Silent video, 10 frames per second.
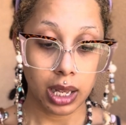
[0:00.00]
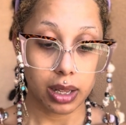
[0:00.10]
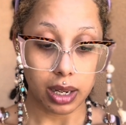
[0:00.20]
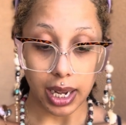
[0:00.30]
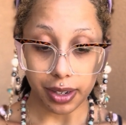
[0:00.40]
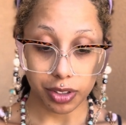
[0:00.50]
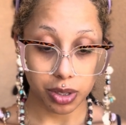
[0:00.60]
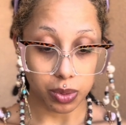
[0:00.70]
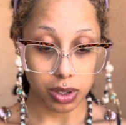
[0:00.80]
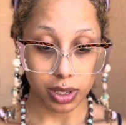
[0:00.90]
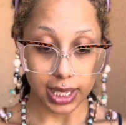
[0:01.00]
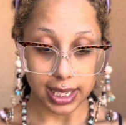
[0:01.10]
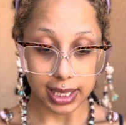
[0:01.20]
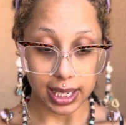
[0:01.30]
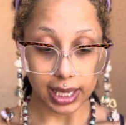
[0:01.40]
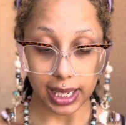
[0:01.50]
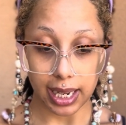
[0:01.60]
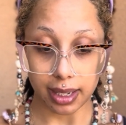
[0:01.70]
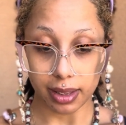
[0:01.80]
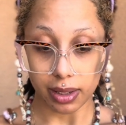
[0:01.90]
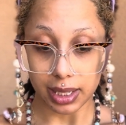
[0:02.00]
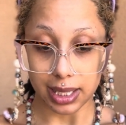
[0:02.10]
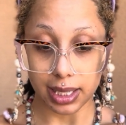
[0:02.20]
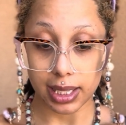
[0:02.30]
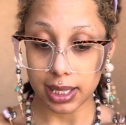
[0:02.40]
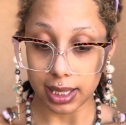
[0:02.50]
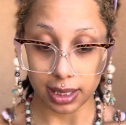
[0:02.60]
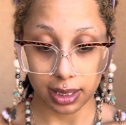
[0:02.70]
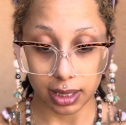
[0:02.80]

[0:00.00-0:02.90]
The Knight of Swords has dedicated their existence